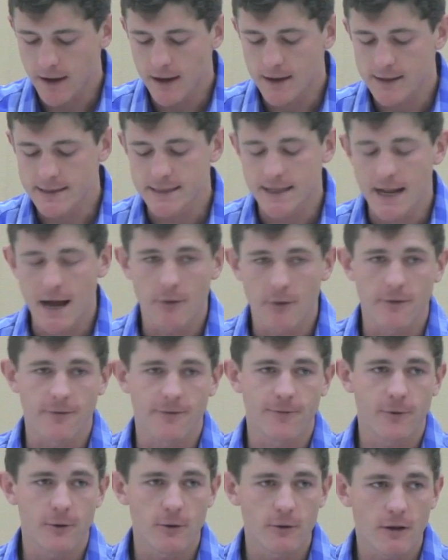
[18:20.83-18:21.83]
It is now the
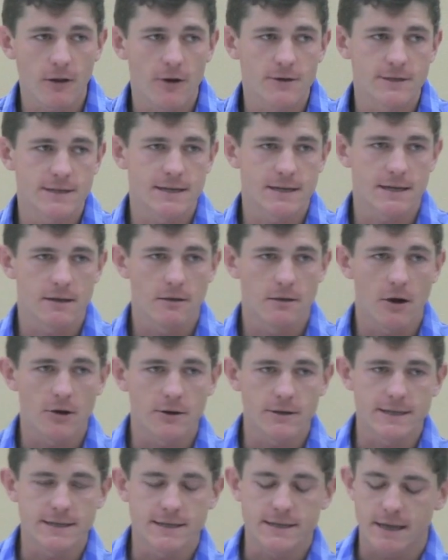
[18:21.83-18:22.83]
third
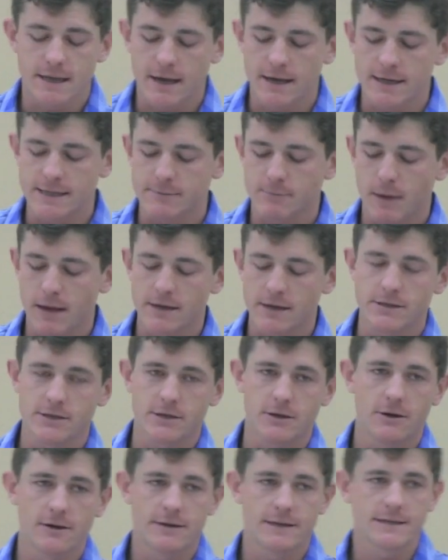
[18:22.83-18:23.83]
largest
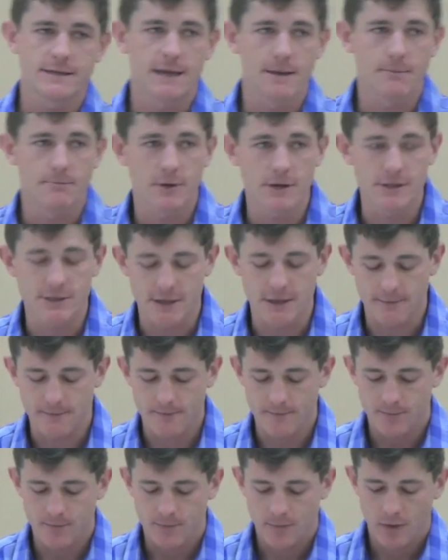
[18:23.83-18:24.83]
expenditure in the state budget.
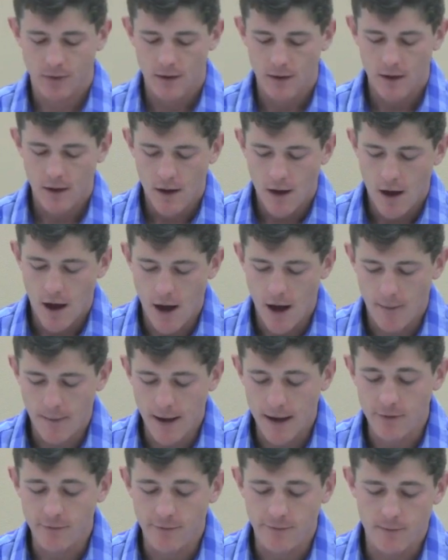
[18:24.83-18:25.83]

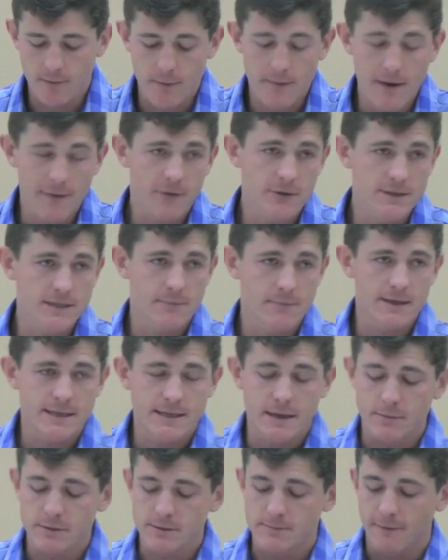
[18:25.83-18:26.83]
And you may have heard some of
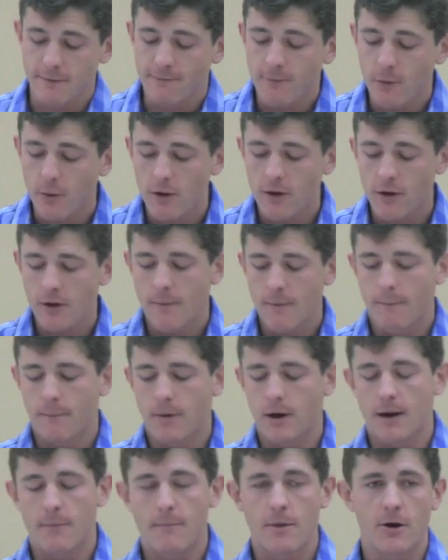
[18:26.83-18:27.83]
these numbers before,
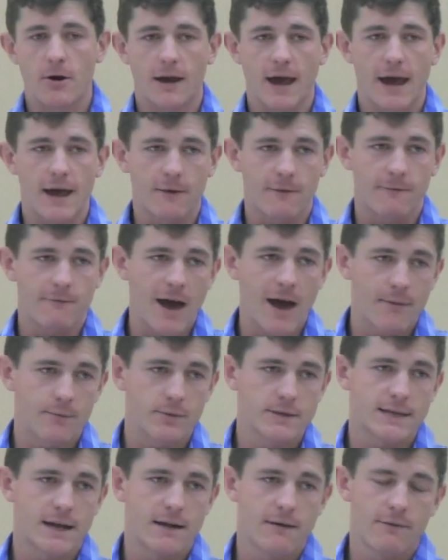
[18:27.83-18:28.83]
but America has
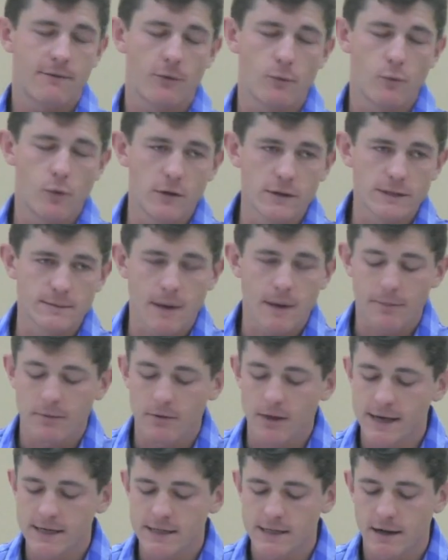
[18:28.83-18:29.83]
5% of the world's
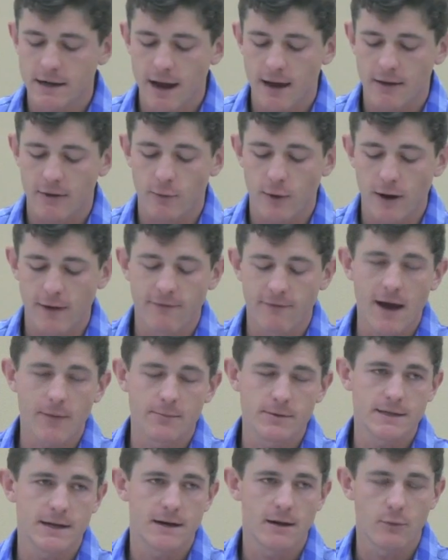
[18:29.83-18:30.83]
population and
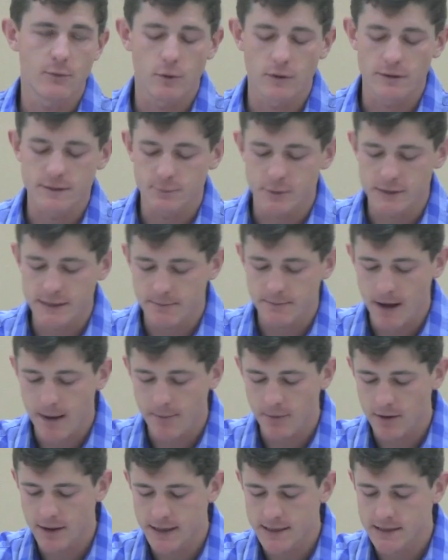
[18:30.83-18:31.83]
25% of the world's prison
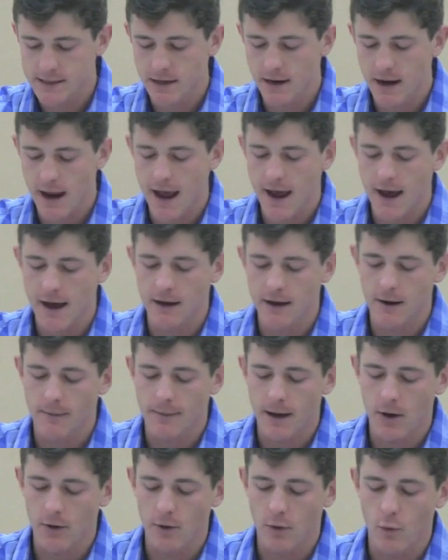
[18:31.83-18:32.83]
population, and
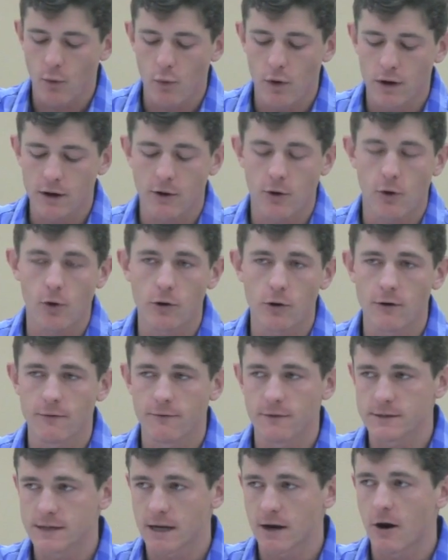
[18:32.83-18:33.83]
about 1/4
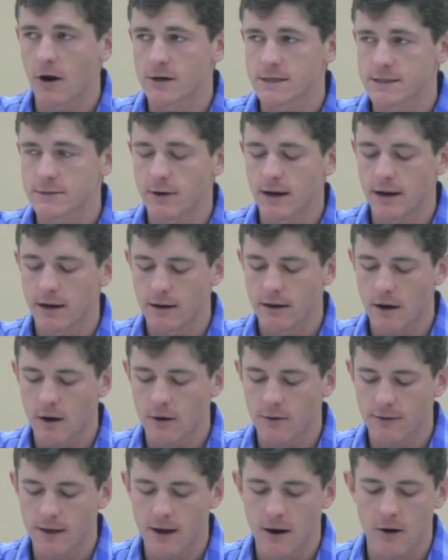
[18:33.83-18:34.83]
of those incarcerated
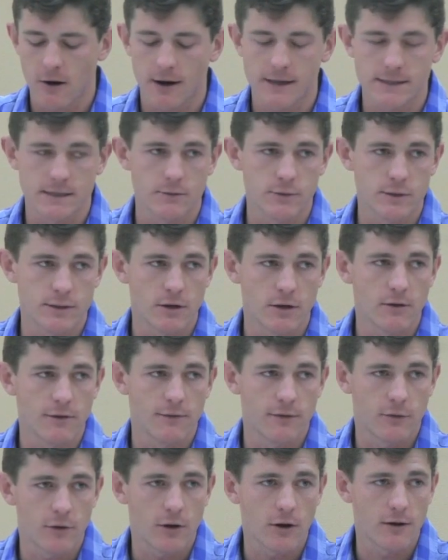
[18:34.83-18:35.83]
are there as the result
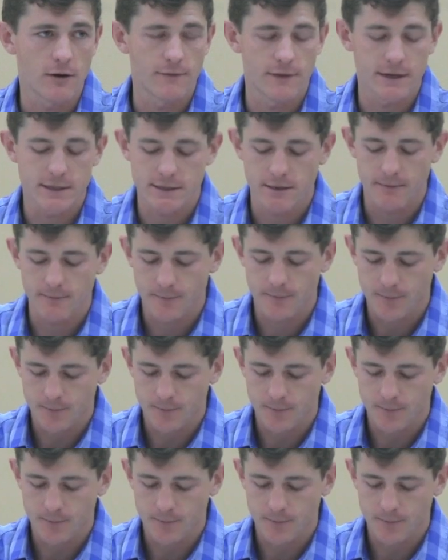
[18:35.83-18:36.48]
of a drug conviction.